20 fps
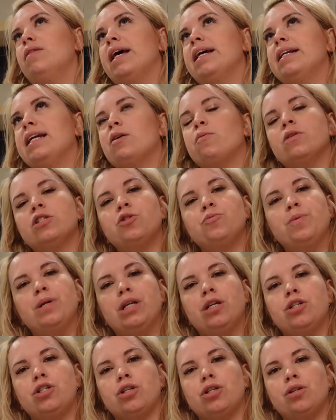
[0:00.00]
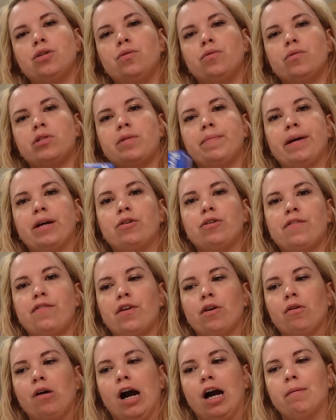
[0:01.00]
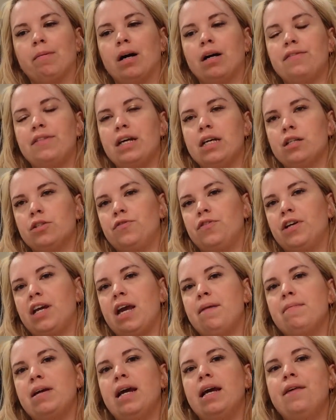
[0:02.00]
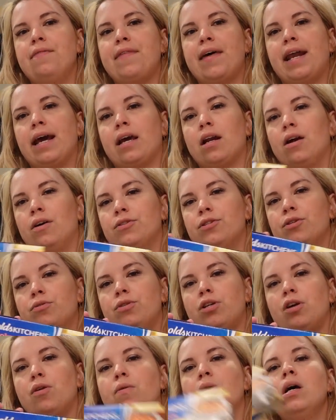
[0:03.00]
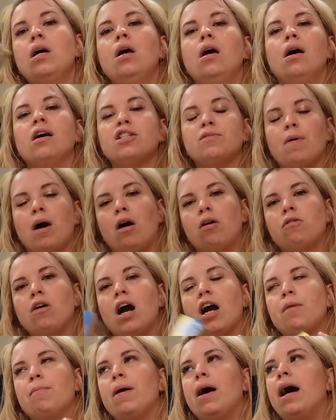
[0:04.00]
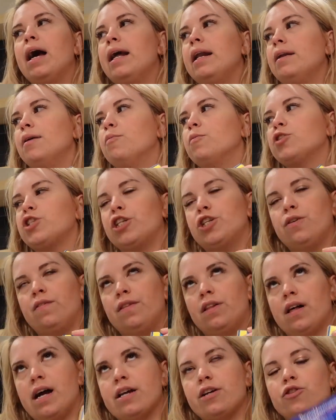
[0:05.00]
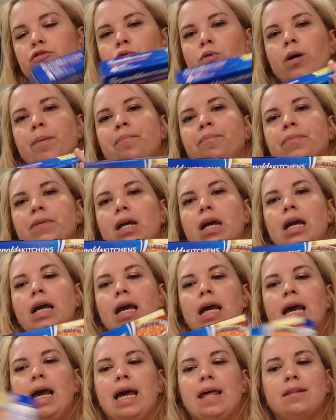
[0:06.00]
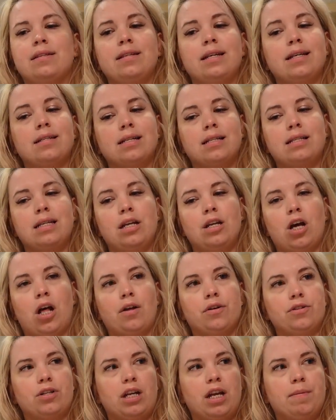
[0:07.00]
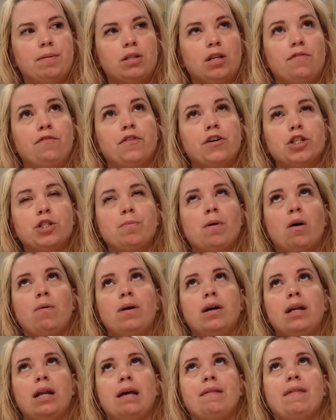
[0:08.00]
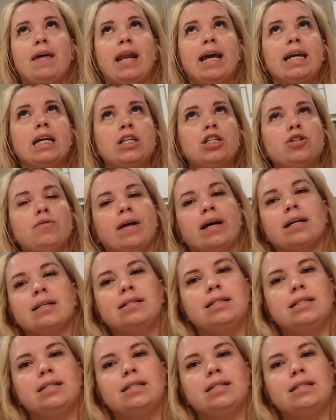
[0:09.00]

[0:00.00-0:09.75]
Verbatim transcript: like Nick wants me to do some like different crock pot things for game night that I could also do a small crock pot, which I do have the liners for. And it's like $16 on Amazon for a small one. And then I can do like a